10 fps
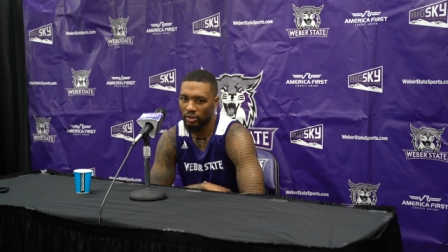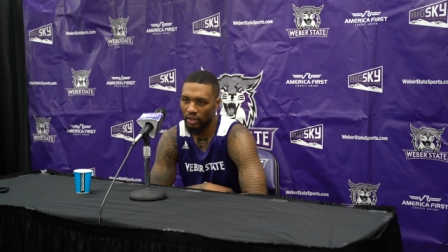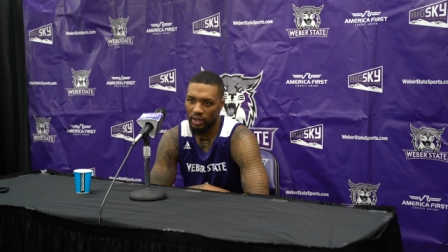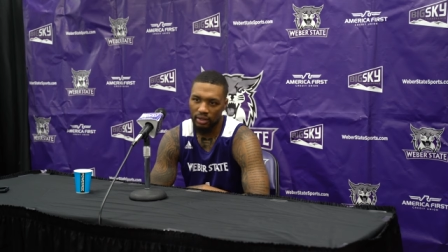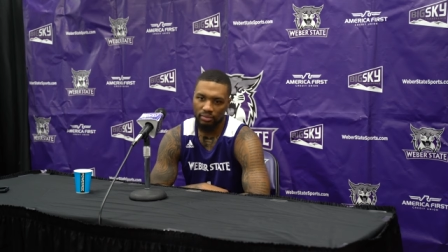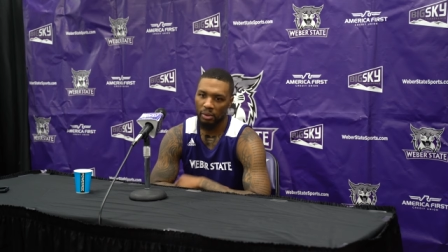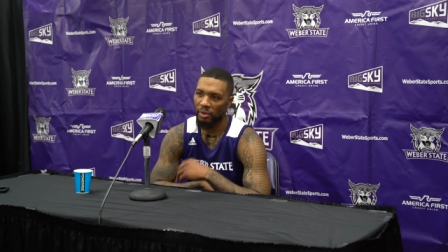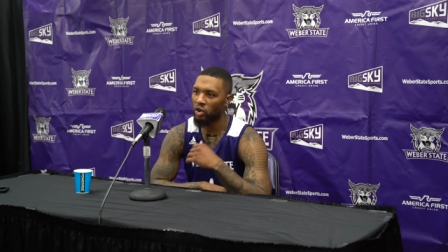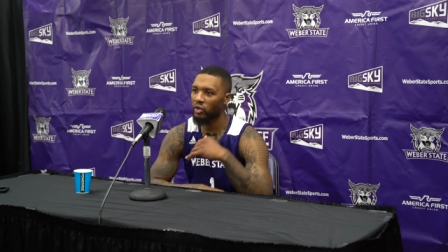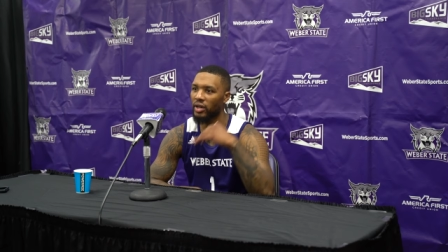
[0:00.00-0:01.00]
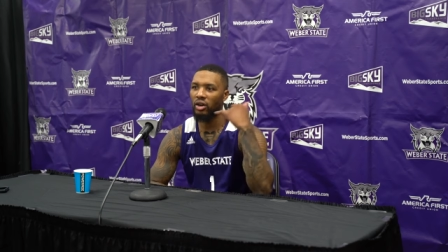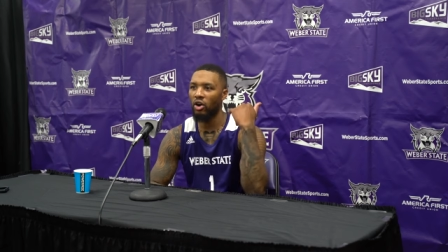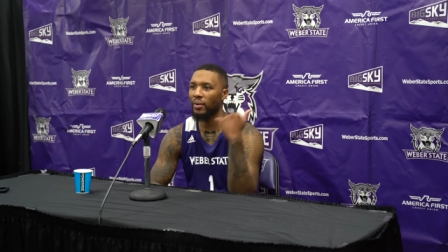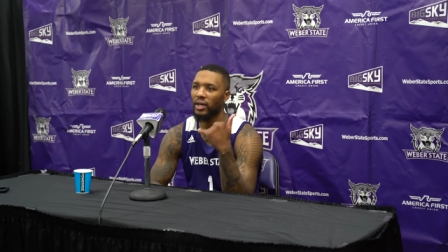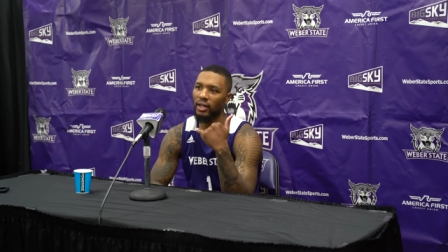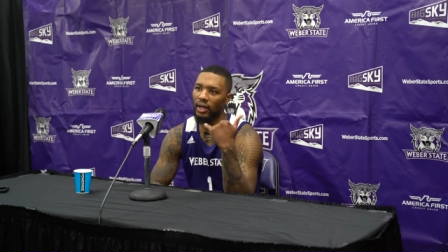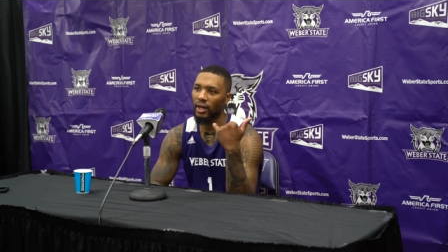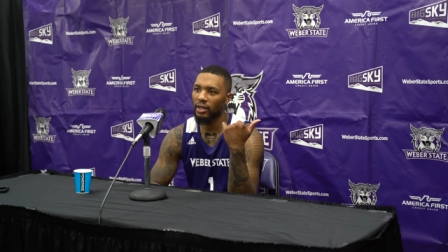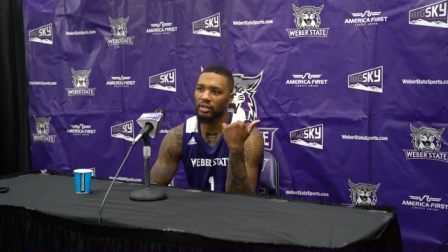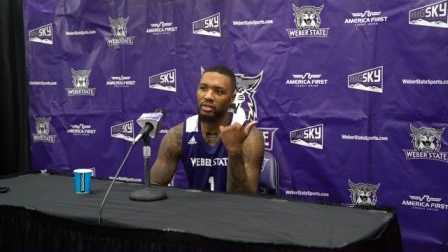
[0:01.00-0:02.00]
Right? I'm hungry, I call my dad,
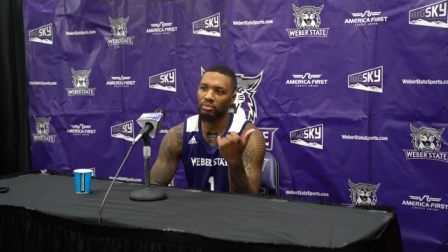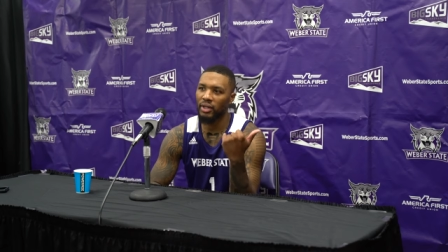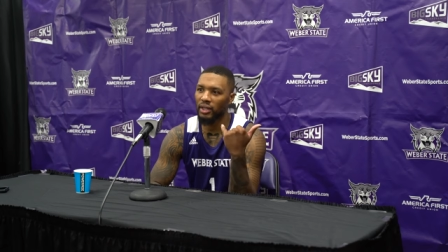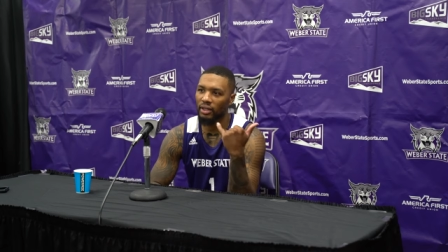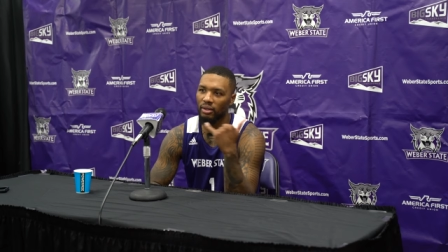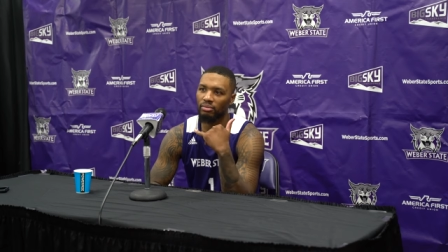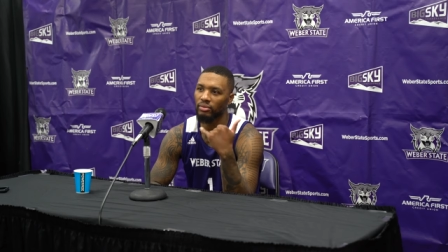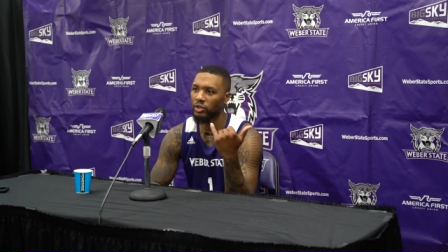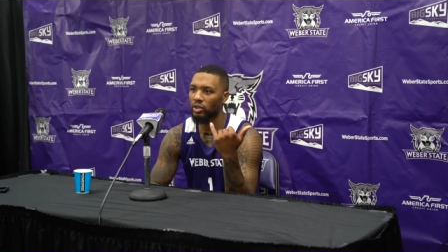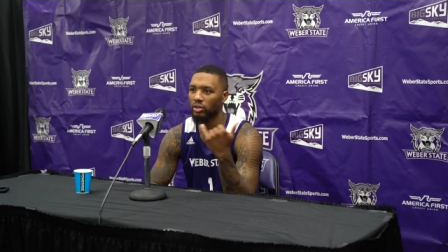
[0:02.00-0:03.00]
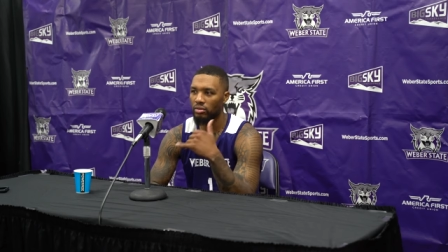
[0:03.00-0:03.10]
I need some money. I'm, you know,